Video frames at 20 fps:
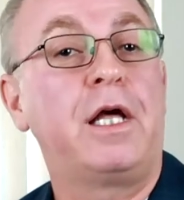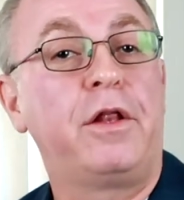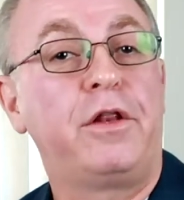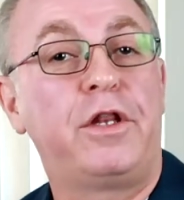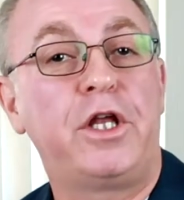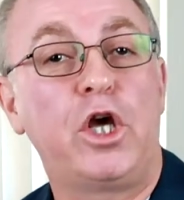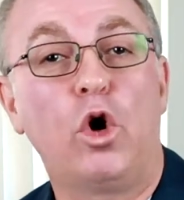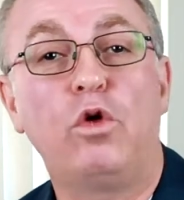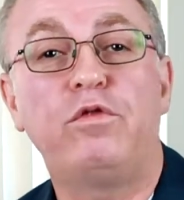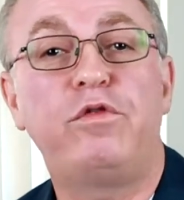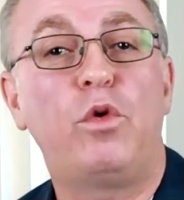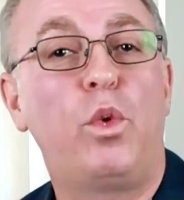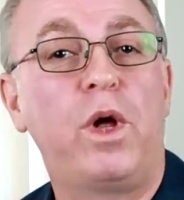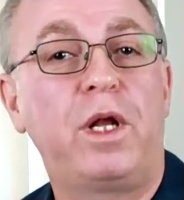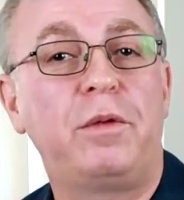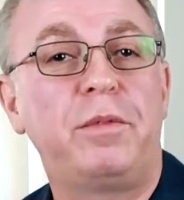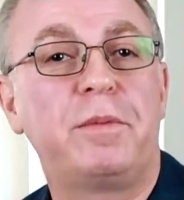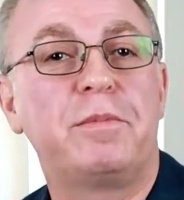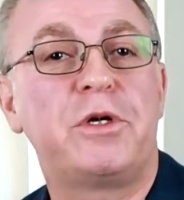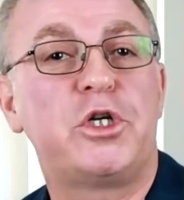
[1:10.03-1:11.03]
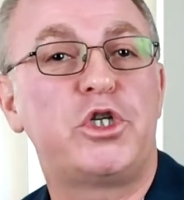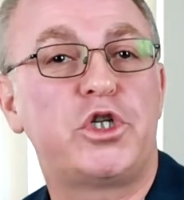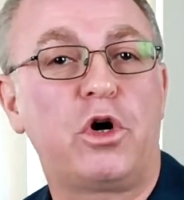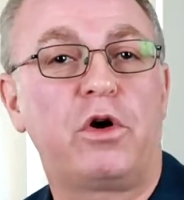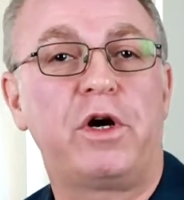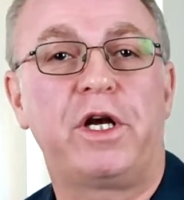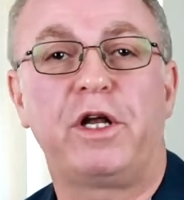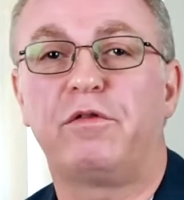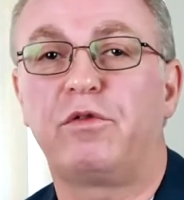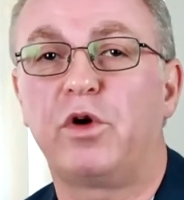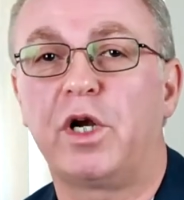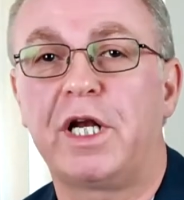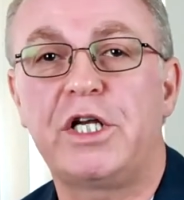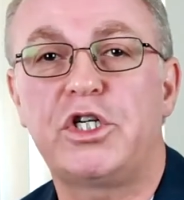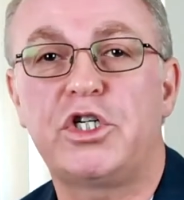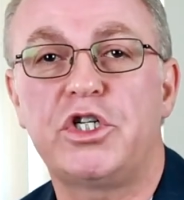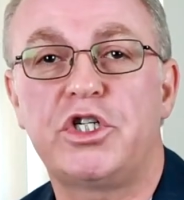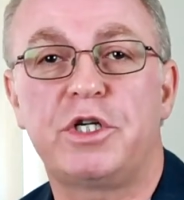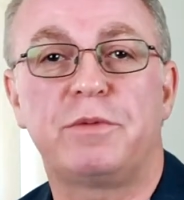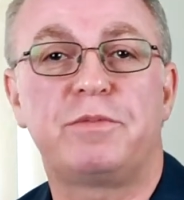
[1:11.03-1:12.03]
The overwhelming majority of
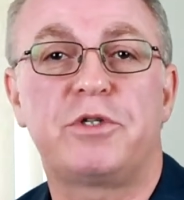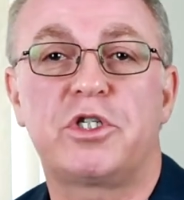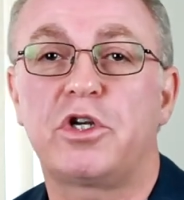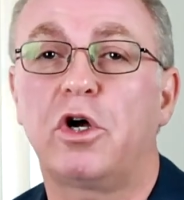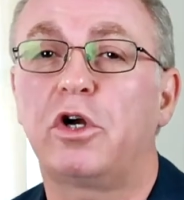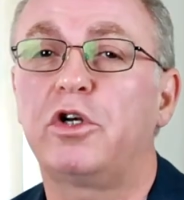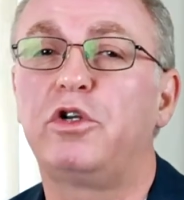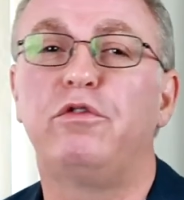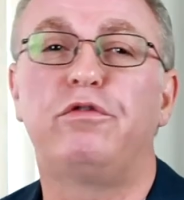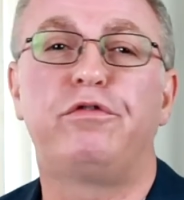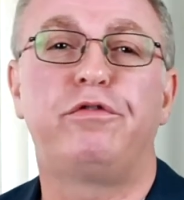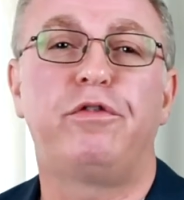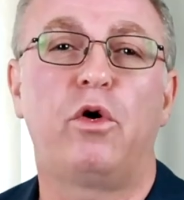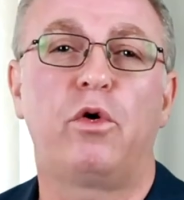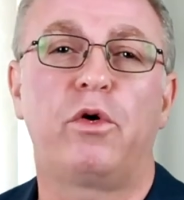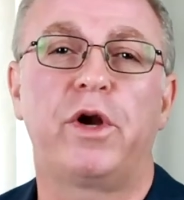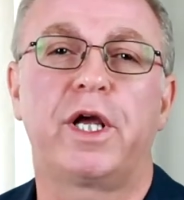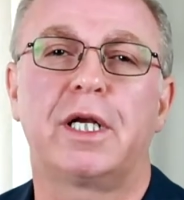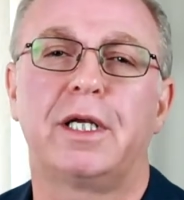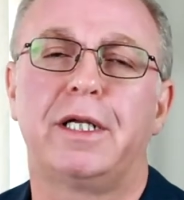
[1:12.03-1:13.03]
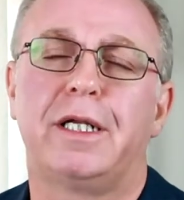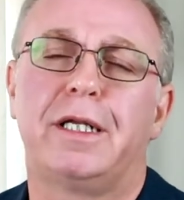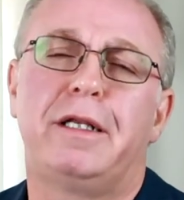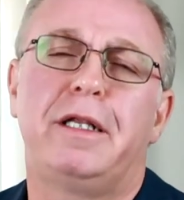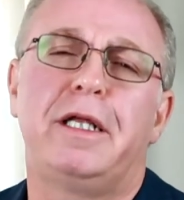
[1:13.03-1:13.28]
relationships start euphorically.